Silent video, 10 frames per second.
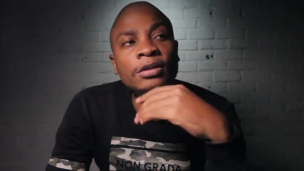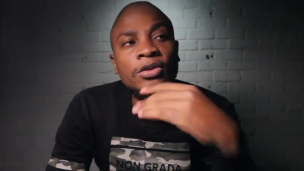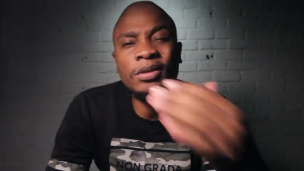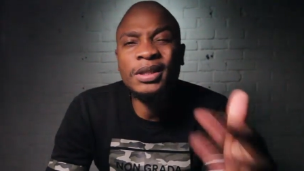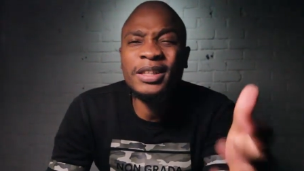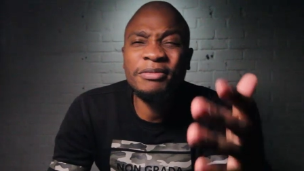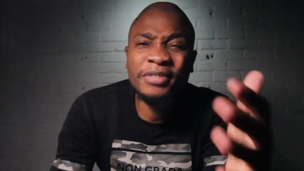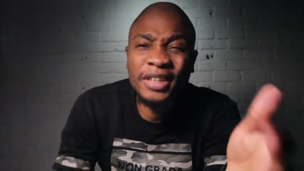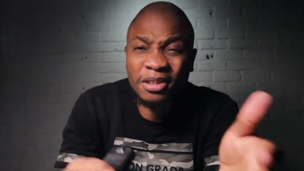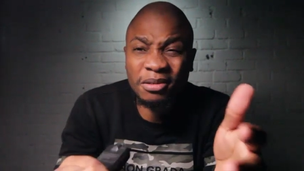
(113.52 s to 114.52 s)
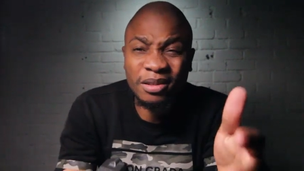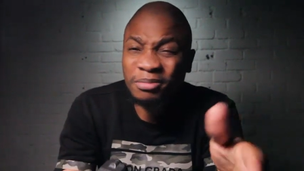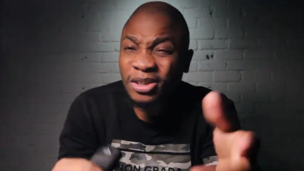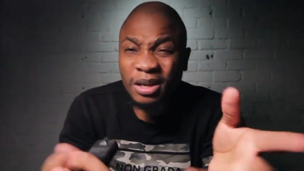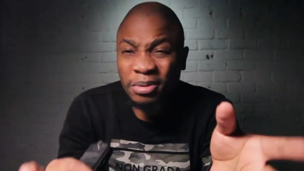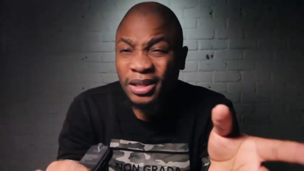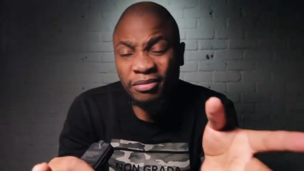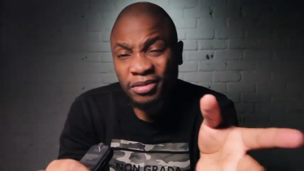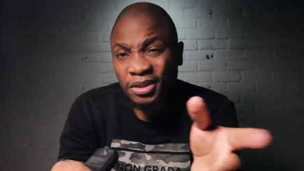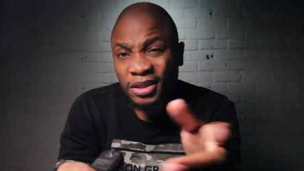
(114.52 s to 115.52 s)
So in the video, I'm not going to play
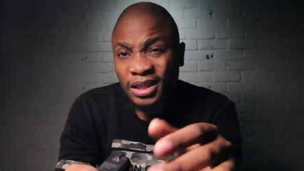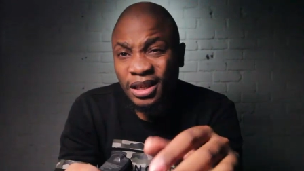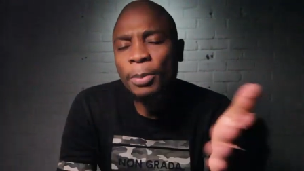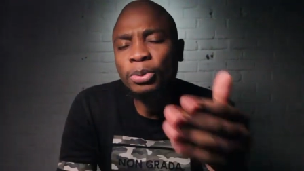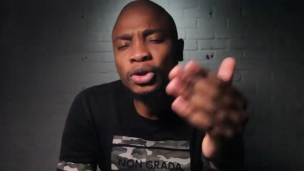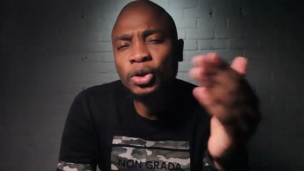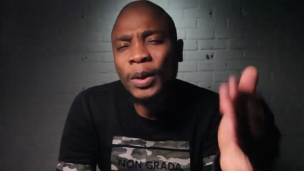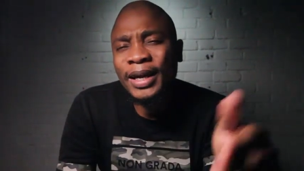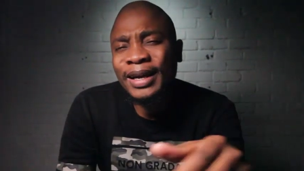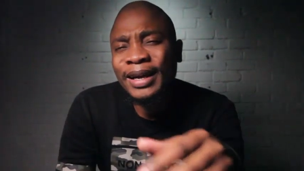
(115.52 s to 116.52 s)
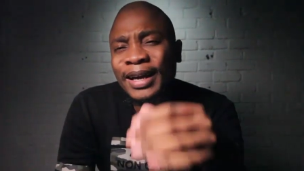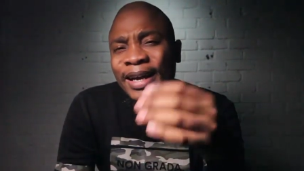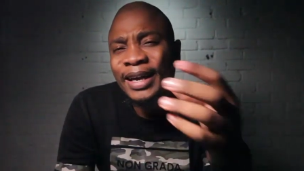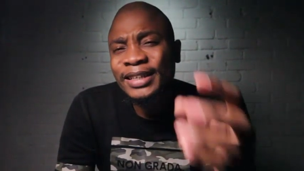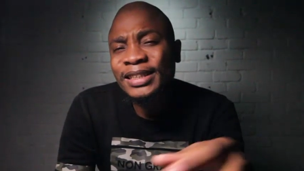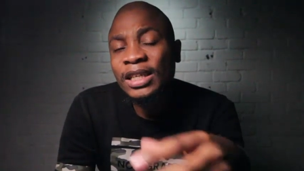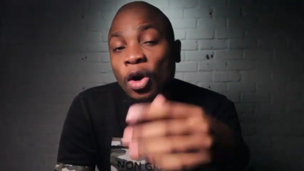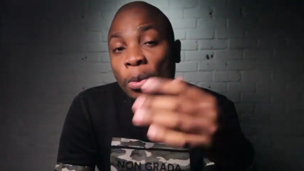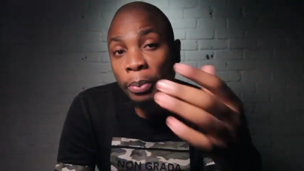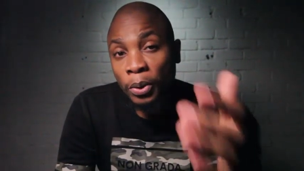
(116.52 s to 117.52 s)
the video here. Apostle Chiwenga
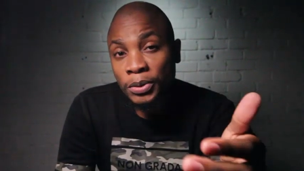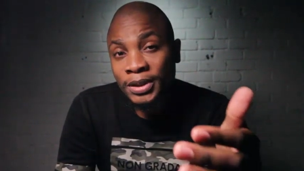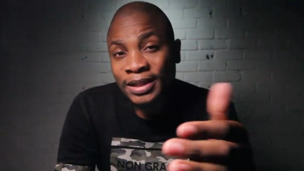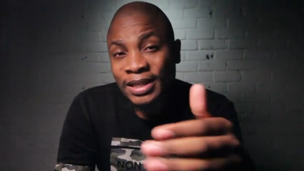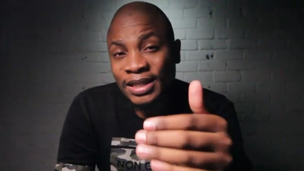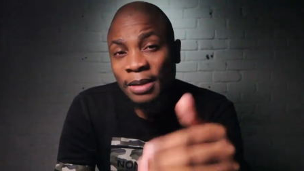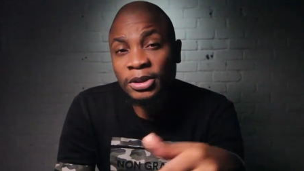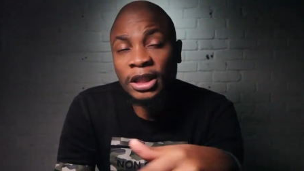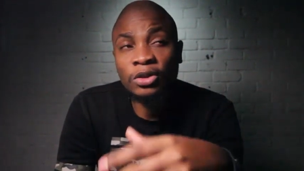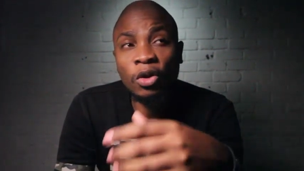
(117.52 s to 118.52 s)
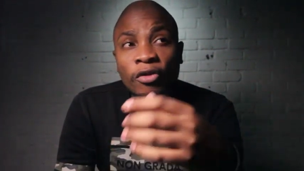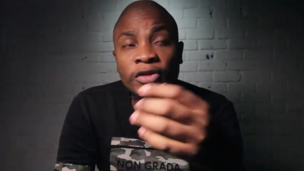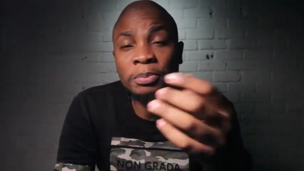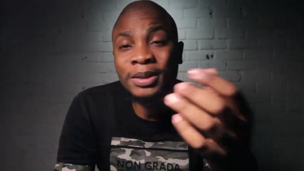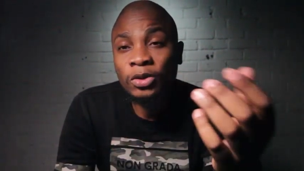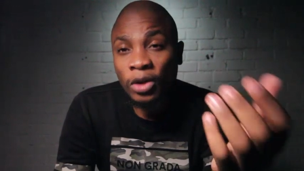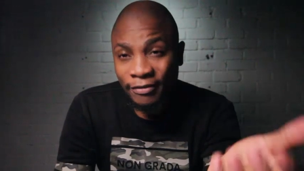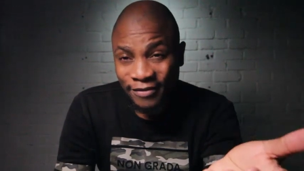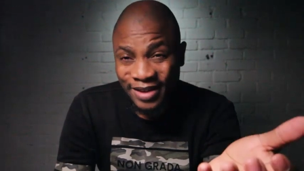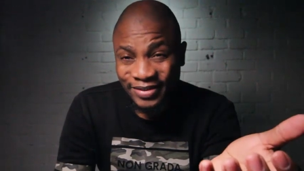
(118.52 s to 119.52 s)
actually opposing the subject of
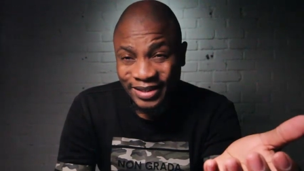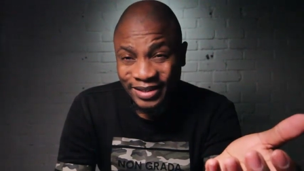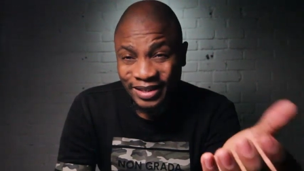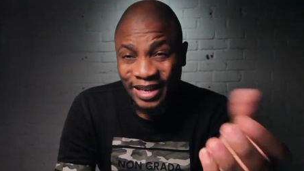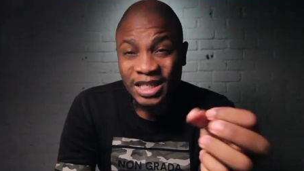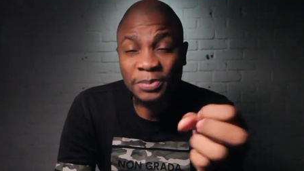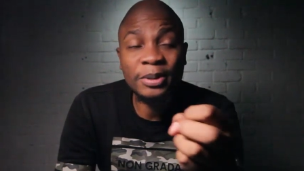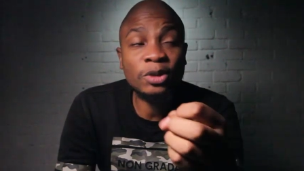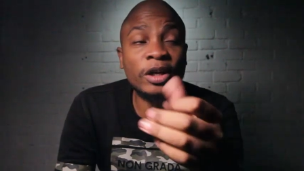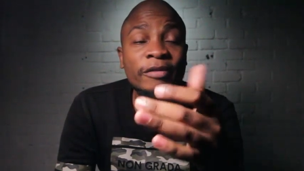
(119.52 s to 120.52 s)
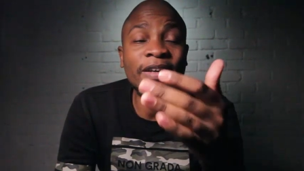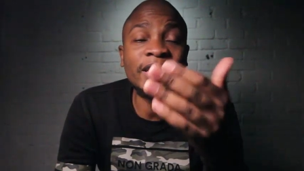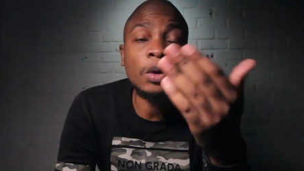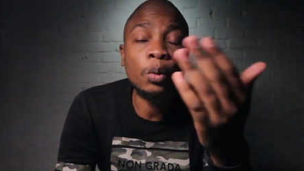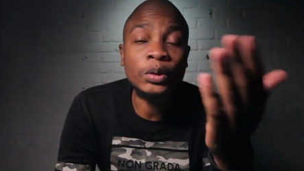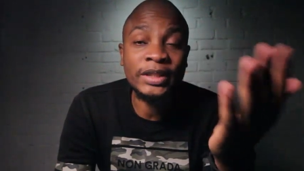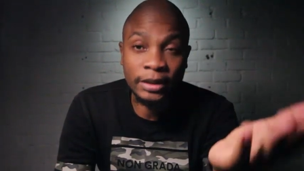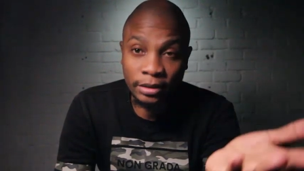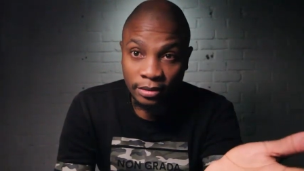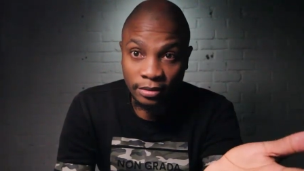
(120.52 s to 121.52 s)
spiritual fathers and spiritual fatherhood.
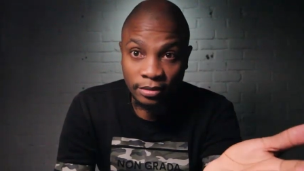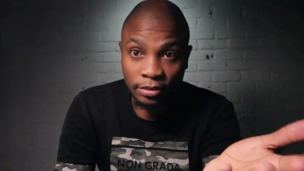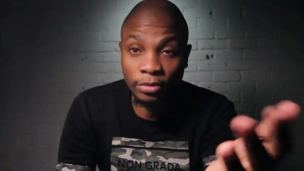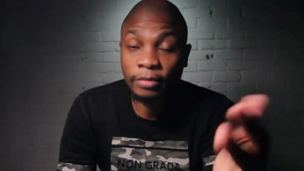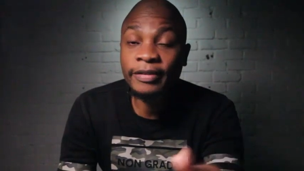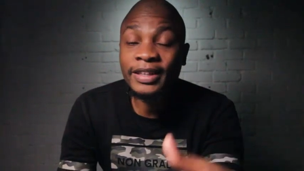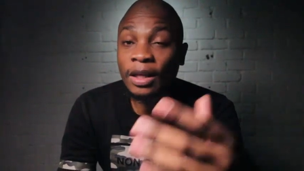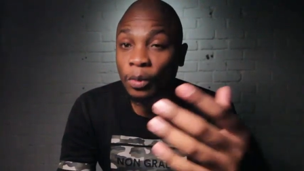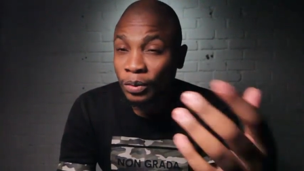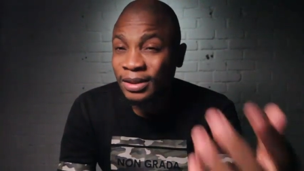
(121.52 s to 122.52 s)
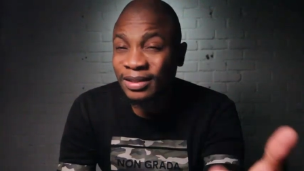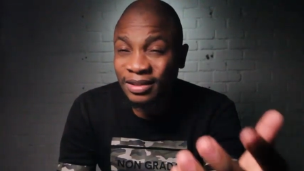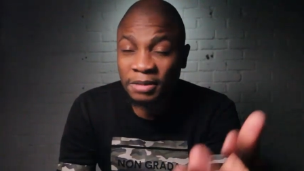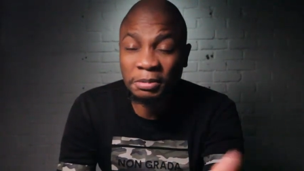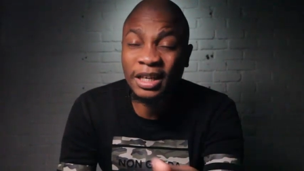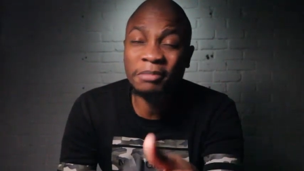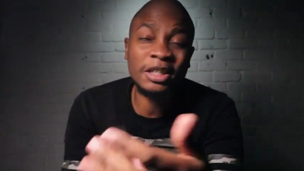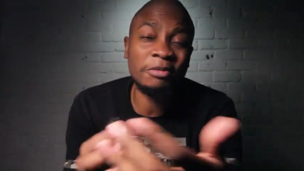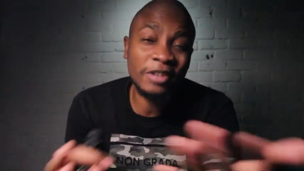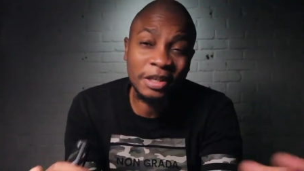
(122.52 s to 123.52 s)
You know, fatherhood is
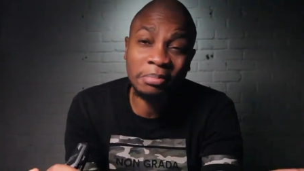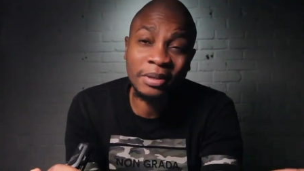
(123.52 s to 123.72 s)
becoming a very